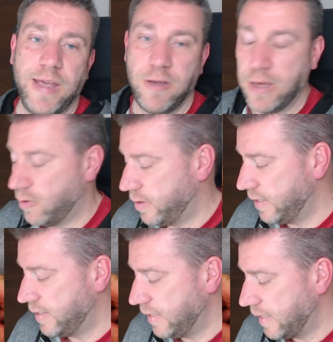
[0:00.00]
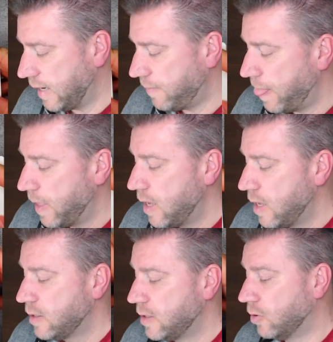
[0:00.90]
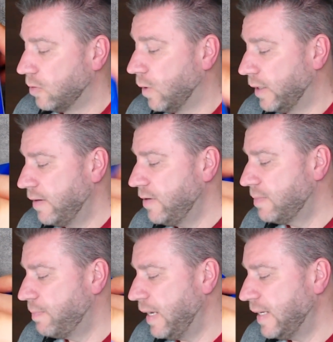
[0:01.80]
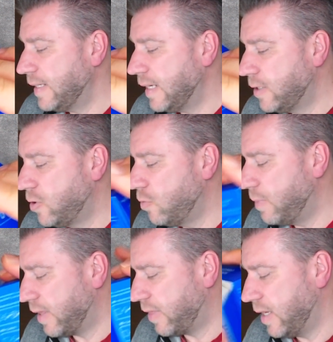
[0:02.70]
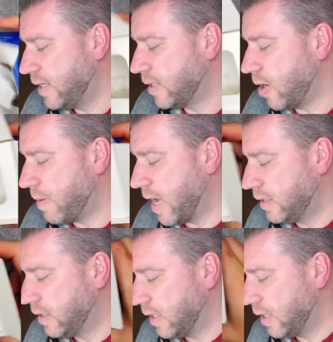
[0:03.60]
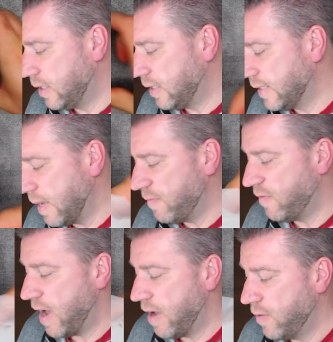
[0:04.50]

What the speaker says: can already see that. So, there is basically two big things about this M5.